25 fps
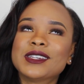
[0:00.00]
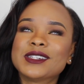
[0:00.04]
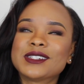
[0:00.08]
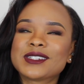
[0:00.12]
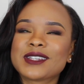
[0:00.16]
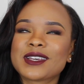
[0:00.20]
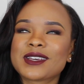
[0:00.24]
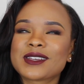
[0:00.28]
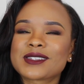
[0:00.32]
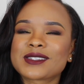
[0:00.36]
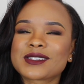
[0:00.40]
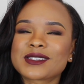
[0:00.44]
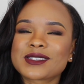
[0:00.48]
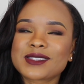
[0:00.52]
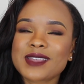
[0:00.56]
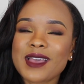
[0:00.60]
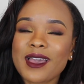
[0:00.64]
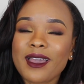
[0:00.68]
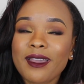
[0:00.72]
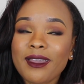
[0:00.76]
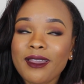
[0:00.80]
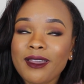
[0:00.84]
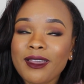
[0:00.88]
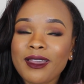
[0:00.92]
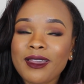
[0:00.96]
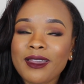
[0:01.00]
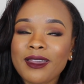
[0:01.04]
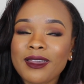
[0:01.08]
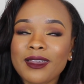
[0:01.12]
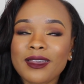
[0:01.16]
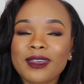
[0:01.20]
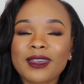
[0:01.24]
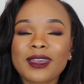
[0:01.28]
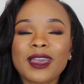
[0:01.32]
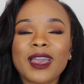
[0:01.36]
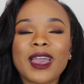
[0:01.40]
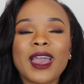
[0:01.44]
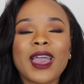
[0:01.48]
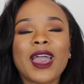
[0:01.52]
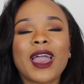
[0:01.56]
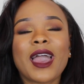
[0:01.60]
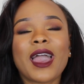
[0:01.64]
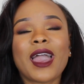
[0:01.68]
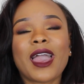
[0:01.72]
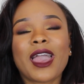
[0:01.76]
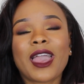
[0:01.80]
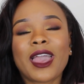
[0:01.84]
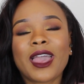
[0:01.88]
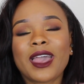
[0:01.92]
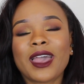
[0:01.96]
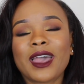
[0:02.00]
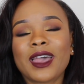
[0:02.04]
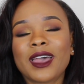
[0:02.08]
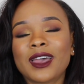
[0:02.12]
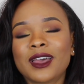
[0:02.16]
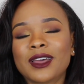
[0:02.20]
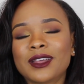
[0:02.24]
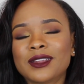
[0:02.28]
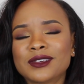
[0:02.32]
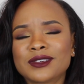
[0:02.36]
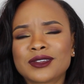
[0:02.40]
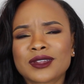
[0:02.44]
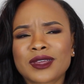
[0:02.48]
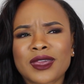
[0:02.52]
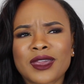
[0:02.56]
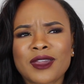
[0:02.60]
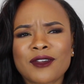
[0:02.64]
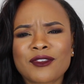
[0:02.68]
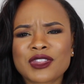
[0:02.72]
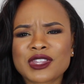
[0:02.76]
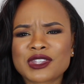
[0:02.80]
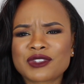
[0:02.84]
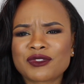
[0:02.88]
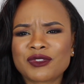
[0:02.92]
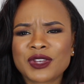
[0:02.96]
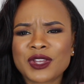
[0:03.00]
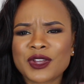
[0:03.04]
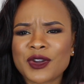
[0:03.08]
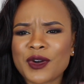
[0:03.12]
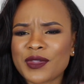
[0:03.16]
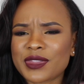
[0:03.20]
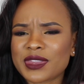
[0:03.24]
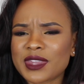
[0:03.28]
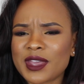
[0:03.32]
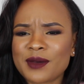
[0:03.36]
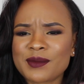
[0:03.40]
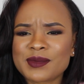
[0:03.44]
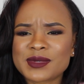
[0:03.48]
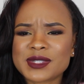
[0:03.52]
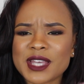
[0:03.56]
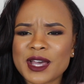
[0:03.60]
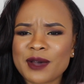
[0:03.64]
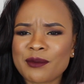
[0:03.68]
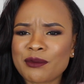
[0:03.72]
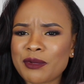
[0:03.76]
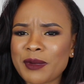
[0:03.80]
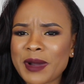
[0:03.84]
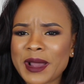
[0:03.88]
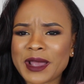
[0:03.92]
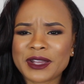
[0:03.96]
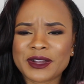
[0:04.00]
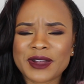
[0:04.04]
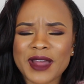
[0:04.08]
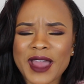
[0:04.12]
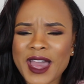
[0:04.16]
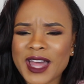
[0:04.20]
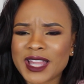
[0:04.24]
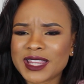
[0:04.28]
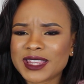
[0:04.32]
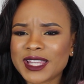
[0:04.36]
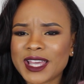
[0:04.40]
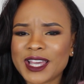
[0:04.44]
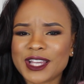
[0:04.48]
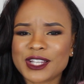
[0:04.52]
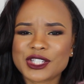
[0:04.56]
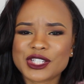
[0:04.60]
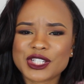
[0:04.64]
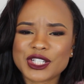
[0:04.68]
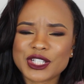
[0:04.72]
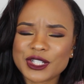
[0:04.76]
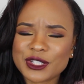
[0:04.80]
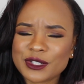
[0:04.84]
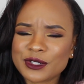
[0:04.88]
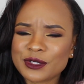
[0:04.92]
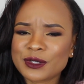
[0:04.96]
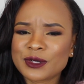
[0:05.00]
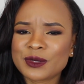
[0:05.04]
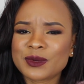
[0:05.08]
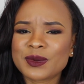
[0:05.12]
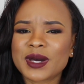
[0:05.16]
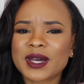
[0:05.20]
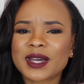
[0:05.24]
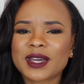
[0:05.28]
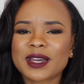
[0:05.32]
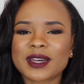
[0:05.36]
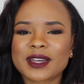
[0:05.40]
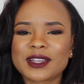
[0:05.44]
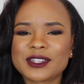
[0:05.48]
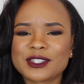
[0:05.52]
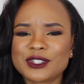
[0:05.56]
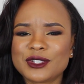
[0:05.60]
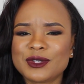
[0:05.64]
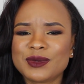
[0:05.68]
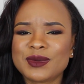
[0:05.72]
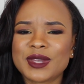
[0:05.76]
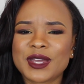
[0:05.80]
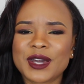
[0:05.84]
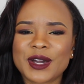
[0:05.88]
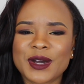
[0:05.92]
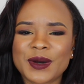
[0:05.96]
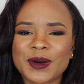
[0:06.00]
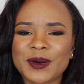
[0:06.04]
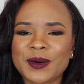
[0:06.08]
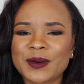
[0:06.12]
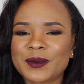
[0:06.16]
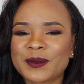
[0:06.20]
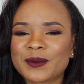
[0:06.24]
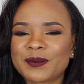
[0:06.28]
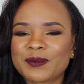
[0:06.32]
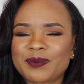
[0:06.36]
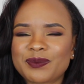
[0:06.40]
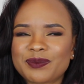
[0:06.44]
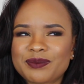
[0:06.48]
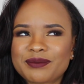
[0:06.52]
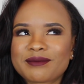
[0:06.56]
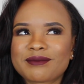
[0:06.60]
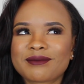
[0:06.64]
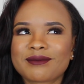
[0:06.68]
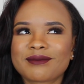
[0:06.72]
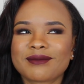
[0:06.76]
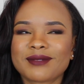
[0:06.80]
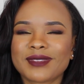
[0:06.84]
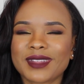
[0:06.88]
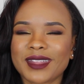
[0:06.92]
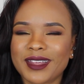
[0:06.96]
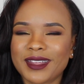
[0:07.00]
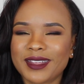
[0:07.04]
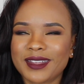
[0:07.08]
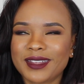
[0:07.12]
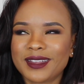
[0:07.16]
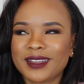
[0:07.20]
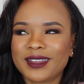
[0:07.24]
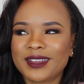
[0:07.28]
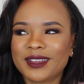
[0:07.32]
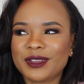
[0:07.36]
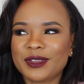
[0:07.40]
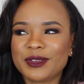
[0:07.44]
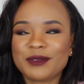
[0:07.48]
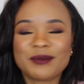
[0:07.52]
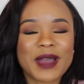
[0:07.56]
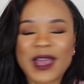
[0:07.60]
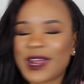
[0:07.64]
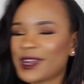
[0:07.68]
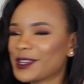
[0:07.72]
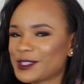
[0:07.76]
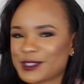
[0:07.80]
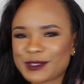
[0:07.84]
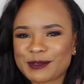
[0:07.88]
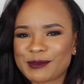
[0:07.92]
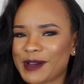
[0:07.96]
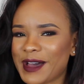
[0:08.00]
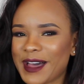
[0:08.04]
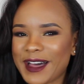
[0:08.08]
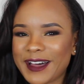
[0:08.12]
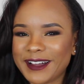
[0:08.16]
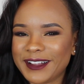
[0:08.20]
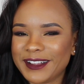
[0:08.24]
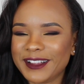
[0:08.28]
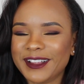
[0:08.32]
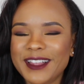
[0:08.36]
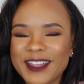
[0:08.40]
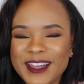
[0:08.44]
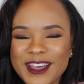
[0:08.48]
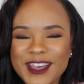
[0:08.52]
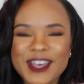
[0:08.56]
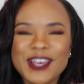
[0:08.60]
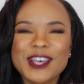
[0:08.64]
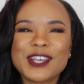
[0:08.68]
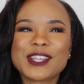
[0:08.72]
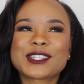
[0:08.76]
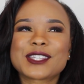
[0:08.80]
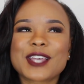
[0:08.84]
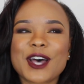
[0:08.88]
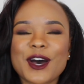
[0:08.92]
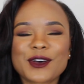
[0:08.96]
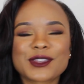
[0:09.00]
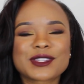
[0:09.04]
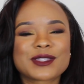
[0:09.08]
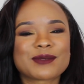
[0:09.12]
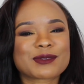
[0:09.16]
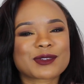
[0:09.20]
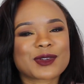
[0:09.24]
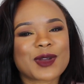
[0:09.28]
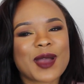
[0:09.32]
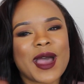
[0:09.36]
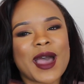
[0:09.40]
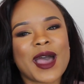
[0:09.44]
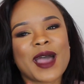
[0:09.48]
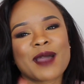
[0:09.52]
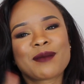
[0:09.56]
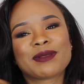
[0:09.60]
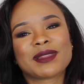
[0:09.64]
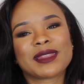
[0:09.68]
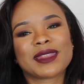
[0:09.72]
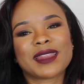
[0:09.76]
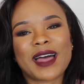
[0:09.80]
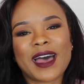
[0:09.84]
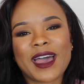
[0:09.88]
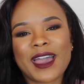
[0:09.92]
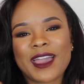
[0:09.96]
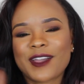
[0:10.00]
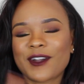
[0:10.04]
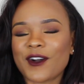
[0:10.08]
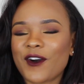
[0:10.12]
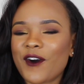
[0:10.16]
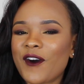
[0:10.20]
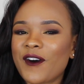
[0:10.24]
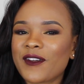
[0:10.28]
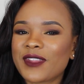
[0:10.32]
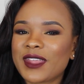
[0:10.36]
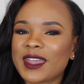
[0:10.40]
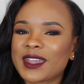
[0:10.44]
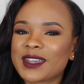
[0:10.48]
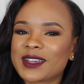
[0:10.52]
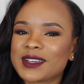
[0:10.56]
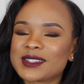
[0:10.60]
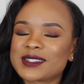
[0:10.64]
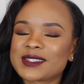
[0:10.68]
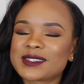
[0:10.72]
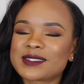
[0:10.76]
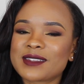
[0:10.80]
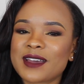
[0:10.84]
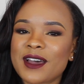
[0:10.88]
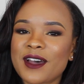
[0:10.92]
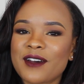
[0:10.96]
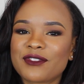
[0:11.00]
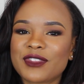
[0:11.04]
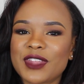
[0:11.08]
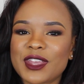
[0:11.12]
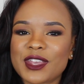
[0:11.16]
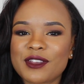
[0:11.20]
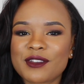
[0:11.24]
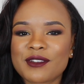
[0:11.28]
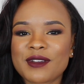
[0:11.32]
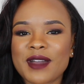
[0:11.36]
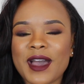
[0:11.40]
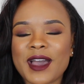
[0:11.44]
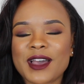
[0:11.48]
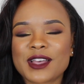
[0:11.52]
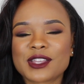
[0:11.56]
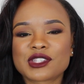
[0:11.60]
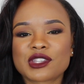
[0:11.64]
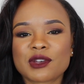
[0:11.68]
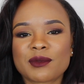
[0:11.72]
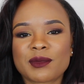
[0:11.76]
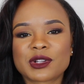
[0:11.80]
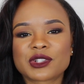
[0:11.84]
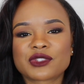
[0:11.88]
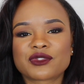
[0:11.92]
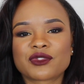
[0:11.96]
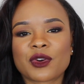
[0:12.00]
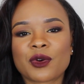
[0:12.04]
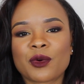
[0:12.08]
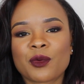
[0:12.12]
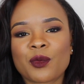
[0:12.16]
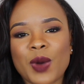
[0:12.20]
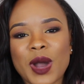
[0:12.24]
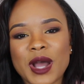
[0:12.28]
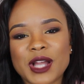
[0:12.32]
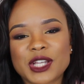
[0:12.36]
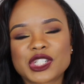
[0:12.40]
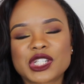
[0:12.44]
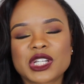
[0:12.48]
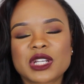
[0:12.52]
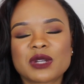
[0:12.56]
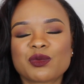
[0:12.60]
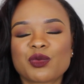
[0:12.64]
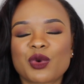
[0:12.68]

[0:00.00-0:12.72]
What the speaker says: Just saying. And give this video a thumbs up while you're at that too, because you know you might as well. So subscribe, like, all that good stuff. Thank you guys so much for watching.